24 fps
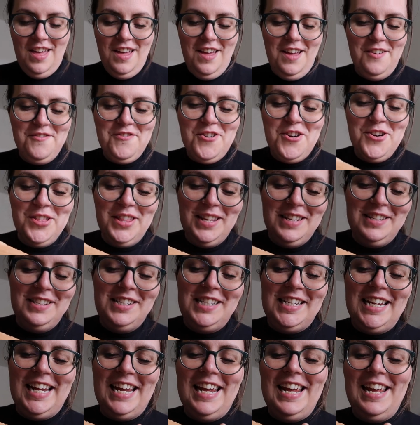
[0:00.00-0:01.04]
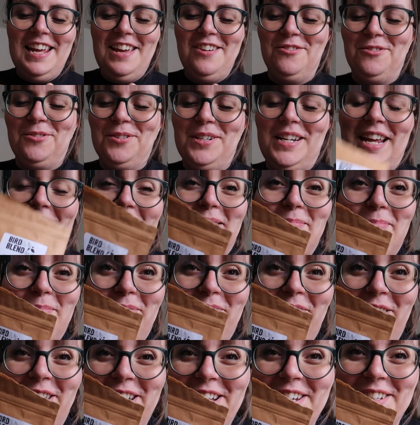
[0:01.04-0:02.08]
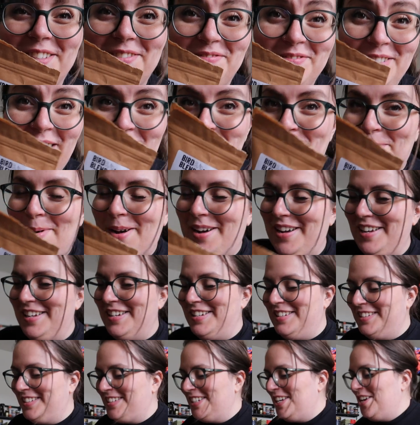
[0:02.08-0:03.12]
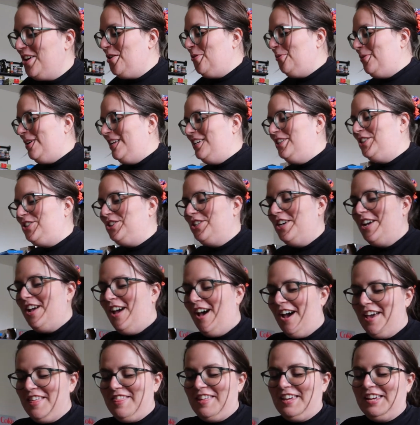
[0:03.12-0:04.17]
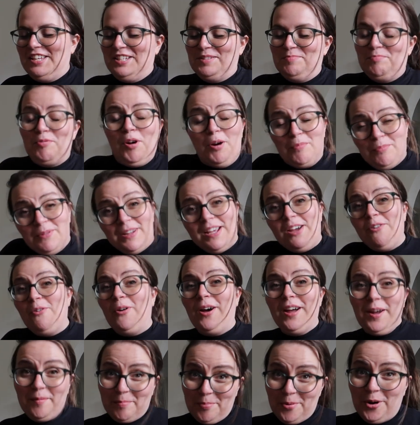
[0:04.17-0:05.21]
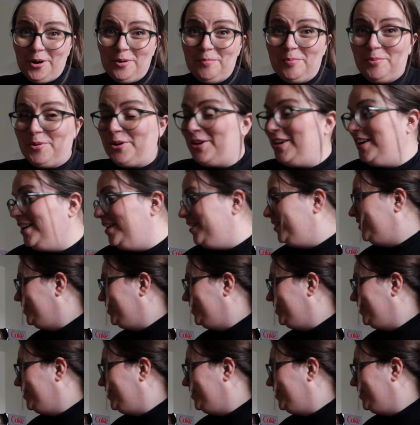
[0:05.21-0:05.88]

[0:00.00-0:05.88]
I've got this tea called Campfires and Vampires, which I think is probably quite appropriate